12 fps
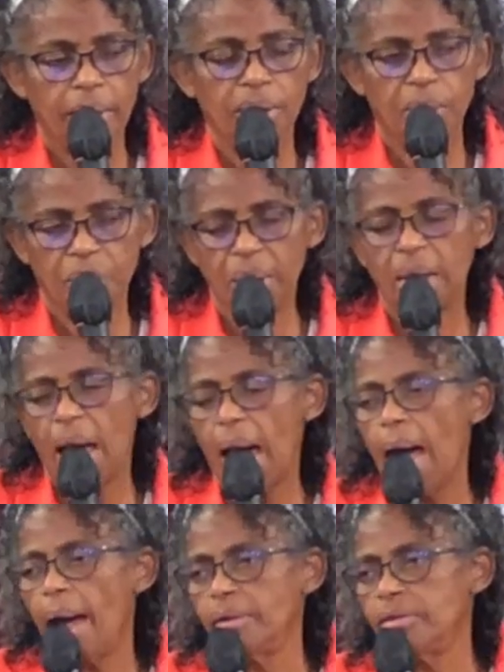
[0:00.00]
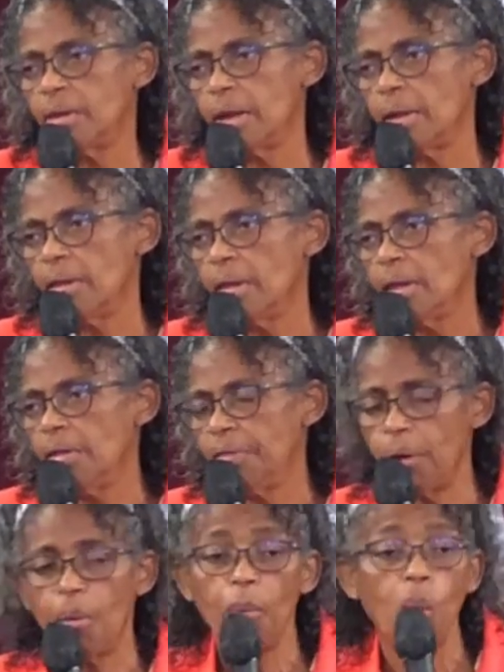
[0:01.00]
You realize that
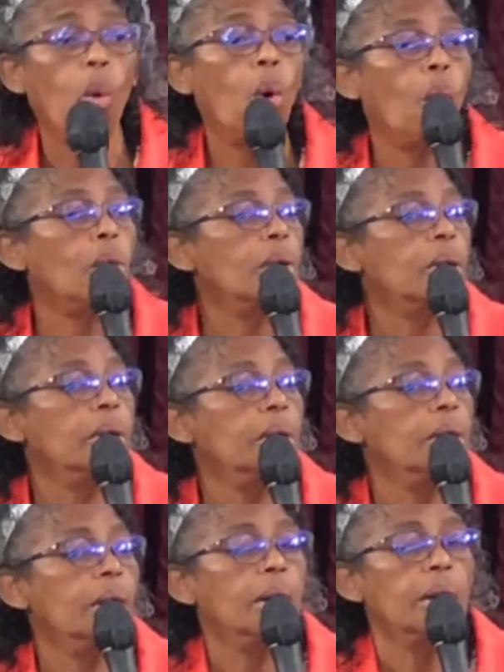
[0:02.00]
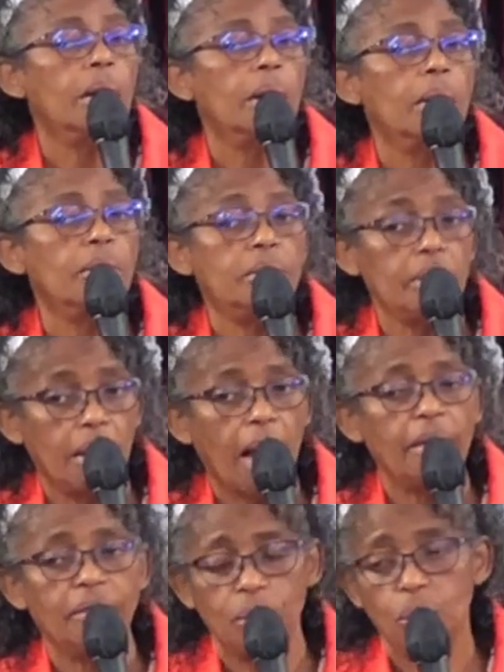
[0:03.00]
there are more to
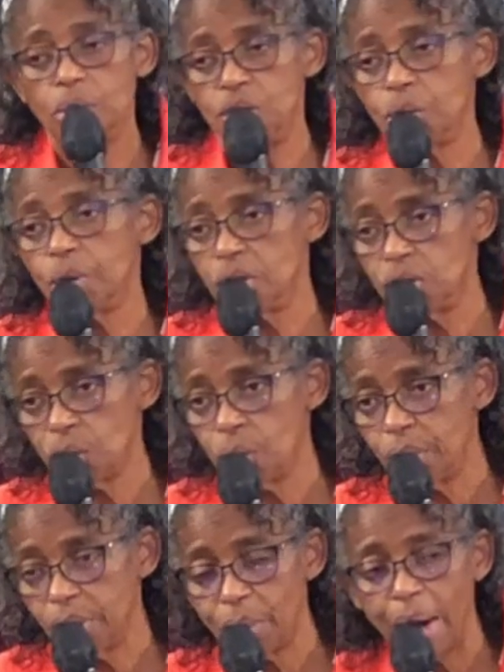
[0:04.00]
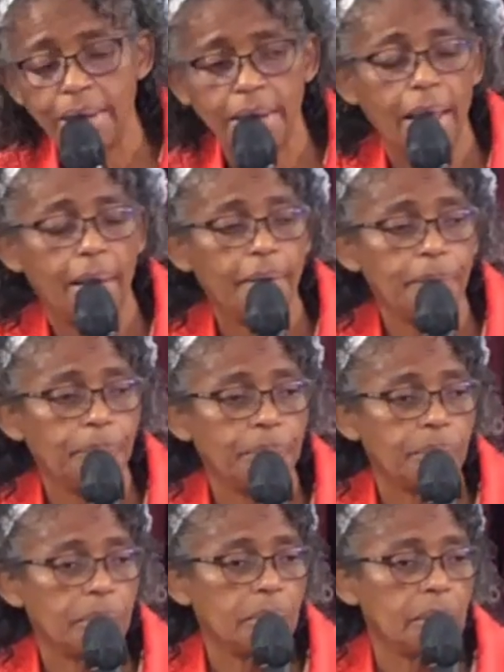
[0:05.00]
life than what you're enjoying right now.
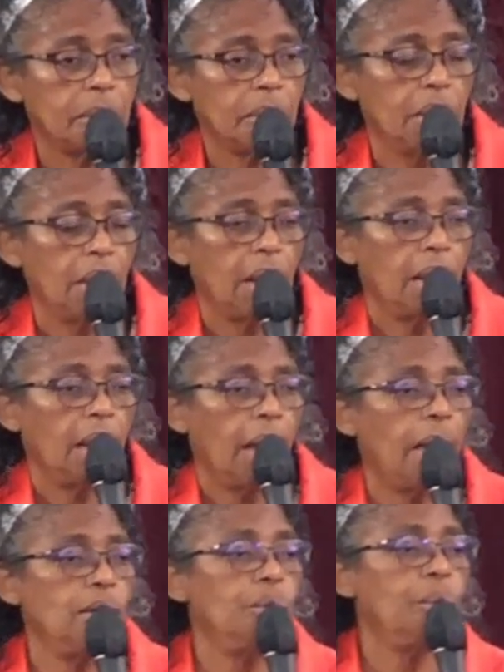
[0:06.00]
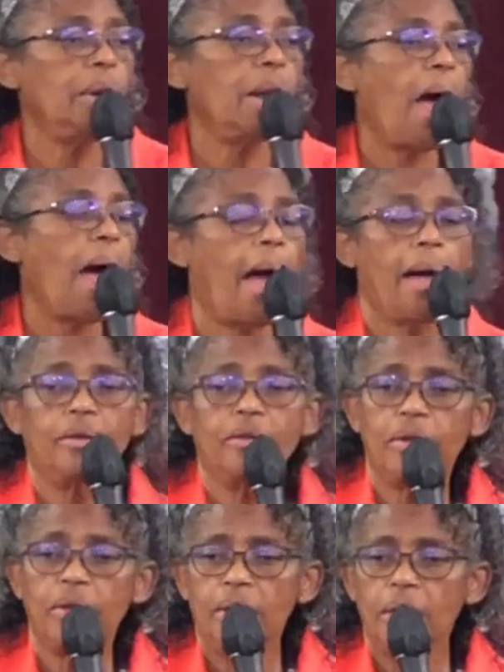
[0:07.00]
And you realize
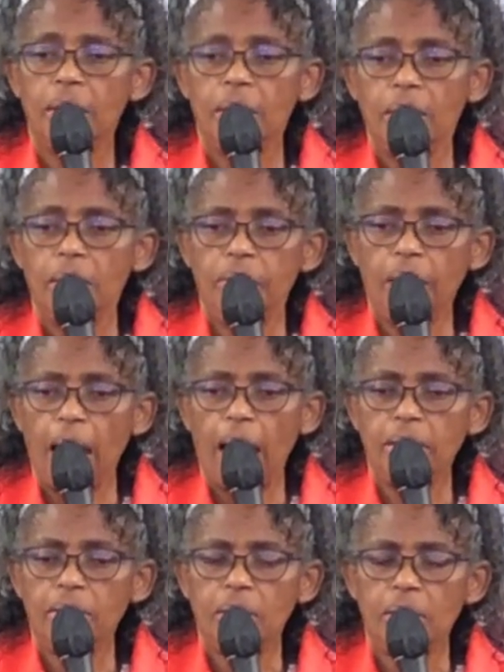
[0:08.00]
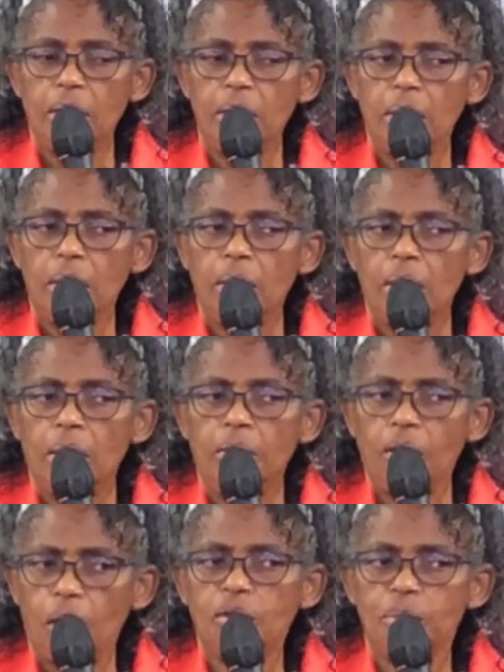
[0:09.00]
that
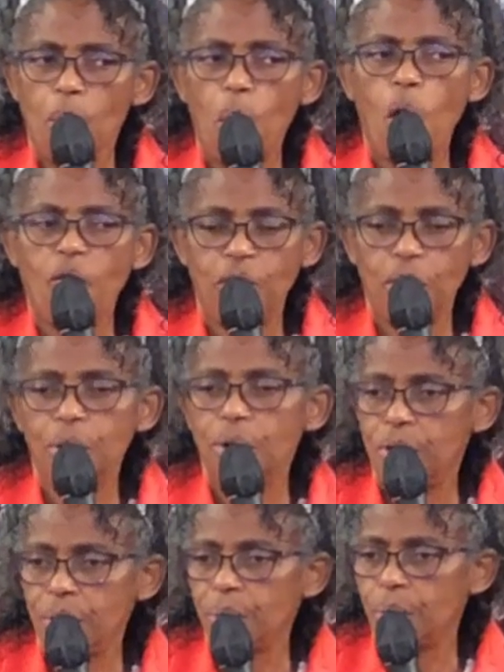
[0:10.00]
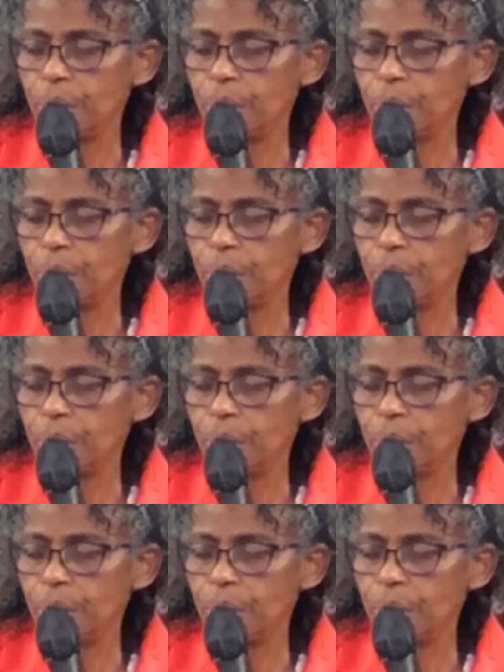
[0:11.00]
there's more for you to do.